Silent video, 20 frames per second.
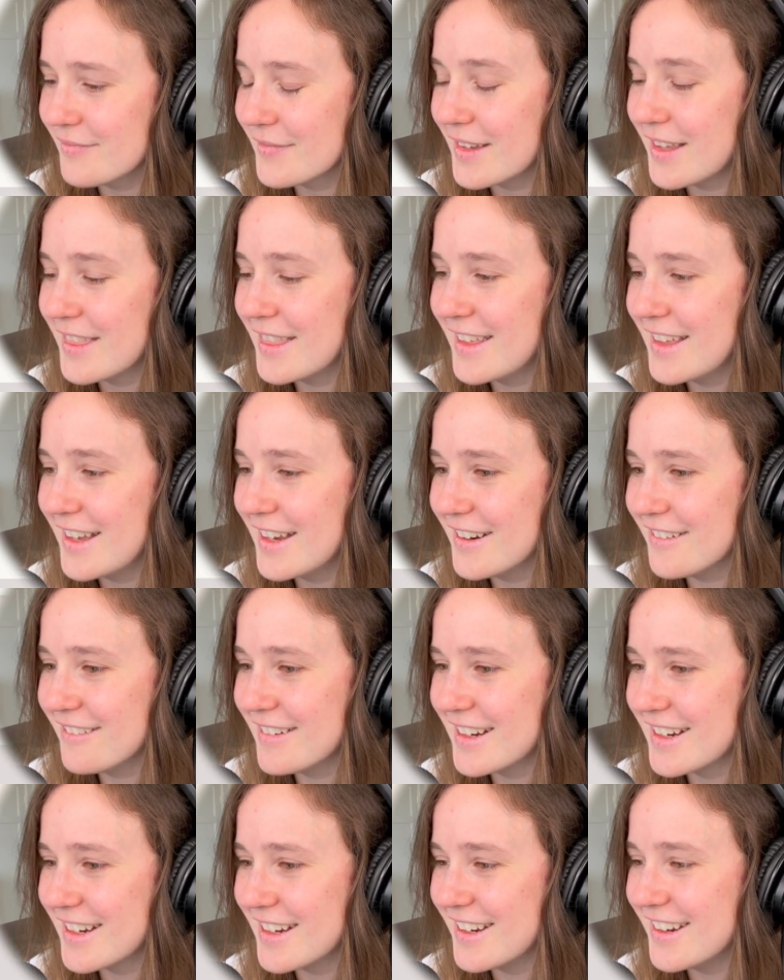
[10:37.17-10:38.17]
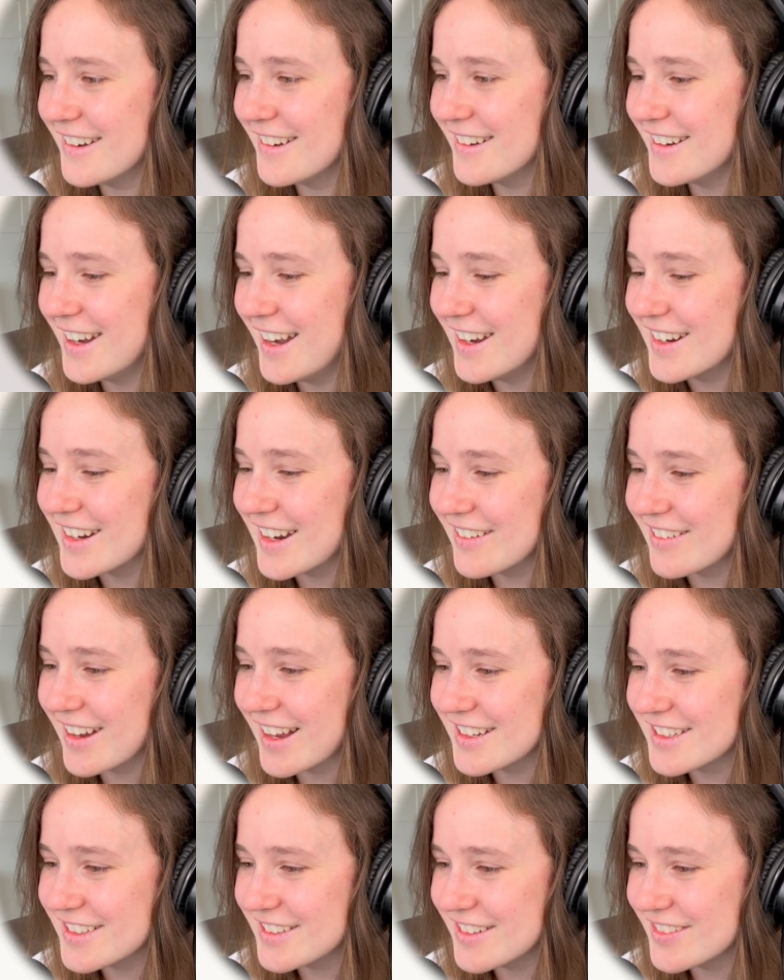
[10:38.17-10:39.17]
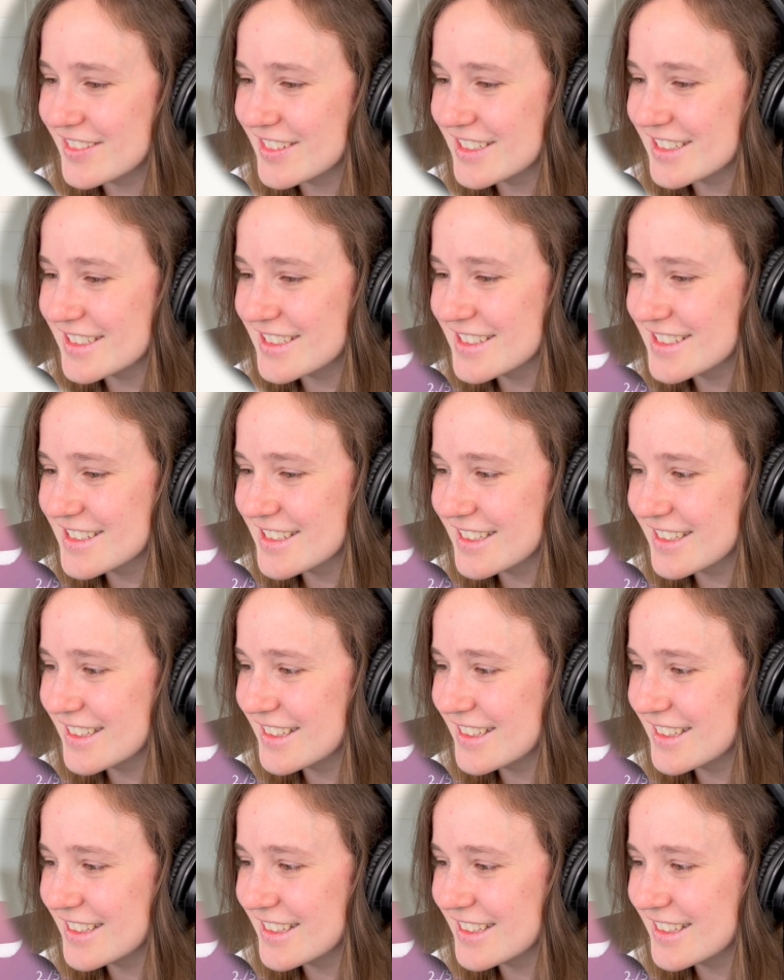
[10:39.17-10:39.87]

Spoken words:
There we go. Okay, we got 2 images.